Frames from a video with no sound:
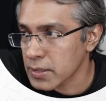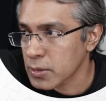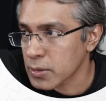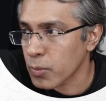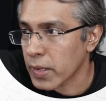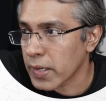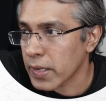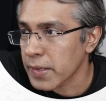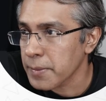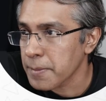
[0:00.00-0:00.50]

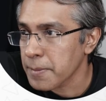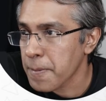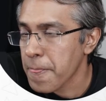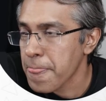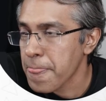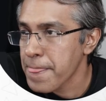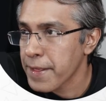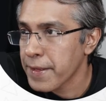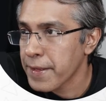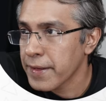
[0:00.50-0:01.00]
square,
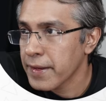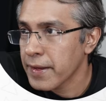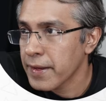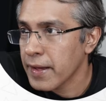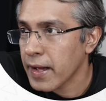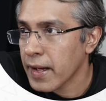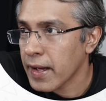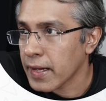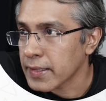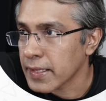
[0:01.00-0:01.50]

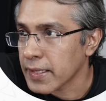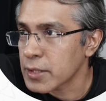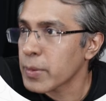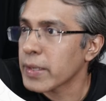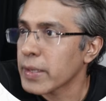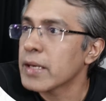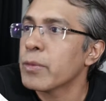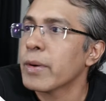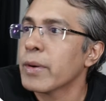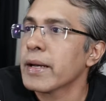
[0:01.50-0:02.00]
and that's
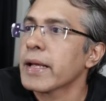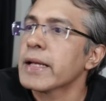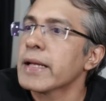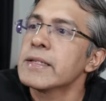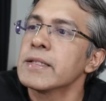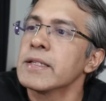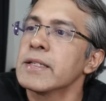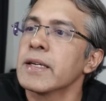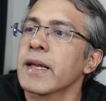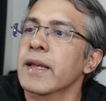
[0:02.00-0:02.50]
why he went knight
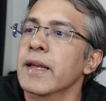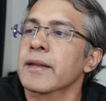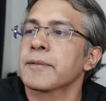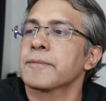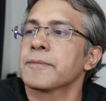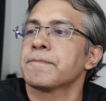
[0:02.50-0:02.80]
c8.